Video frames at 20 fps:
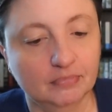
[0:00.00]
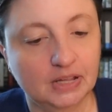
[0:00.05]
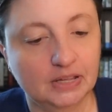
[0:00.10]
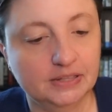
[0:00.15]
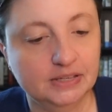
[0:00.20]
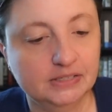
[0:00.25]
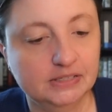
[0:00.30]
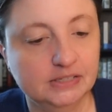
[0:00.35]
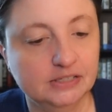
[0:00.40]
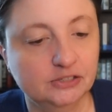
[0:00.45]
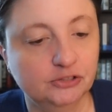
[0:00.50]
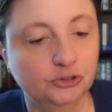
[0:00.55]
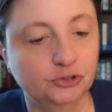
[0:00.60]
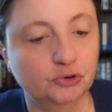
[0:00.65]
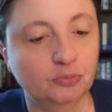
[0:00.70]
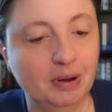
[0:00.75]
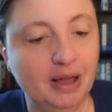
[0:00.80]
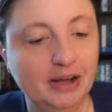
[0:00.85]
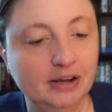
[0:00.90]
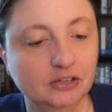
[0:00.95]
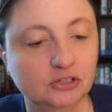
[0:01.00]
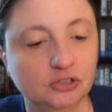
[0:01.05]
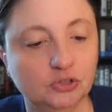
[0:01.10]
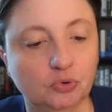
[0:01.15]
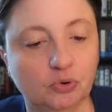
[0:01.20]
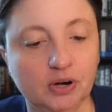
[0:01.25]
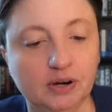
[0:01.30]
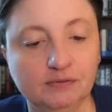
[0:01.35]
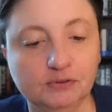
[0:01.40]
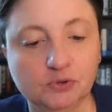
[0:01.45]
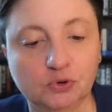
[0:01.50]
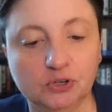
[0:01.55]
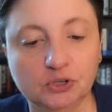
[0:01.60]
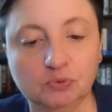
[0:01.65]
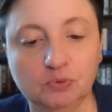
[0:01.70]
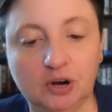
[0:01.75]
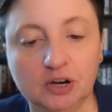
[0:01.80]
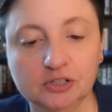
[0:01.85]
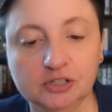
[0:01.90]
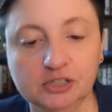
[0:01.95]
this is the dramatic story of George
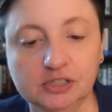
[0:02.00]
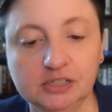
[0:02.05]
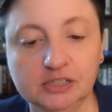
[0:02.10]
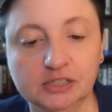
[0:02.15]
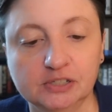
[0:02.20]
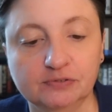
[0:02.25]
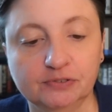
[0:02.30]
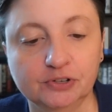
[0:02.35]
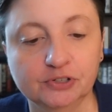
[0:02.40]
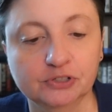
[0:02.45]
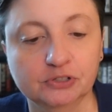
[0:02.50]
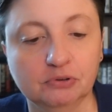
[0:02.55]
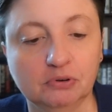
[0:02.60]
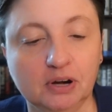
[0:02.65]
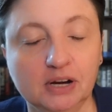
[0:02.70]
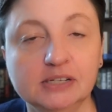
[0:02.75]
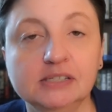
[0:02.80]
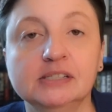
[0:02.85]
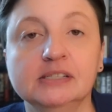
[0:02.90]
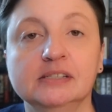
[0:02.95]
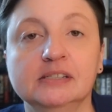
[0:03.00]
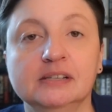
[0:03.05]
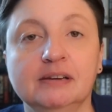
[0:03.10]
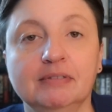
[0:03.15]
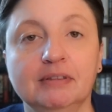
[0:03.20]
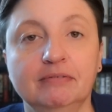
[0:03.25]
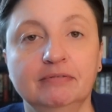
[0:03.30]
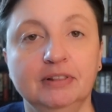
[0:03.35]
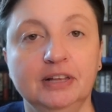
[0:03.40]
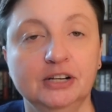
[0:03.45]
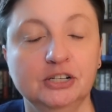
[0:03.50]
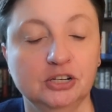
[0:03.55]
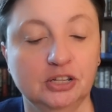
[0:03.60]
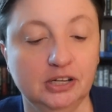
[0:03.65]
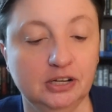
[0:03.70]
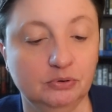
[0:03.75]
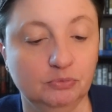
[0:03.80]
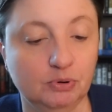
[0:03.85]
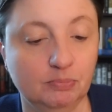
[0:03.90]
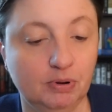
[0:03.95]
Washington's first crisis of the
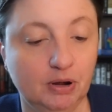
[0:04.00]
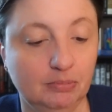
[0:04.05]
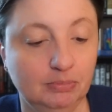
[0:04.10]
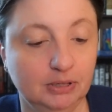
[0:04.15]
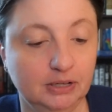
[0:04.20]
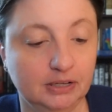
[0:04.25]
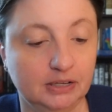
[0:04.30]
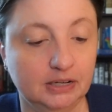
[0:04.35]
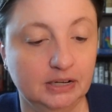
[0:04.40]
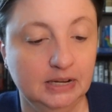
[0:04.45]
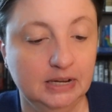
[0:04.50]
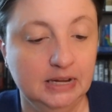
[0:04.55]
fledgling republic.